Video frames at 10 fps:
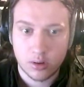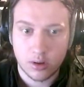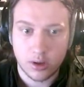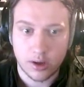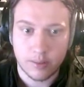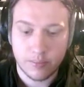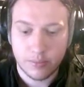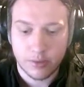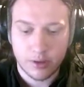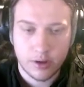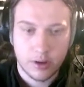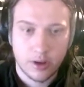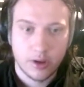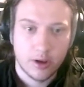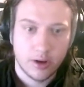Yeah.
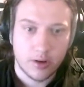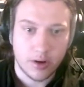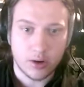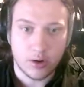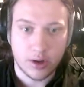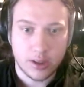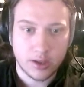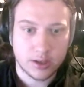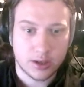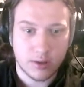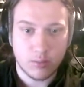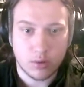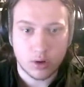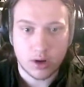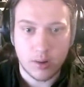Right. No, I think this can
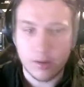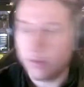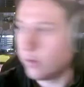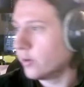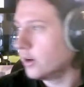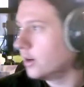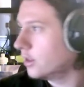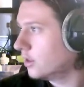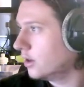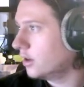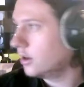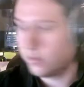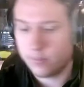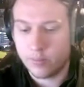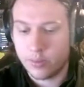work. However, we need the
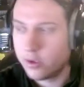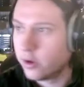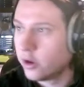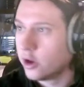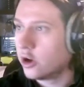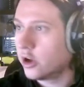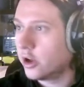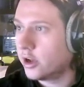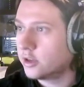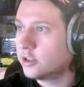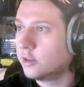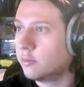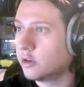C++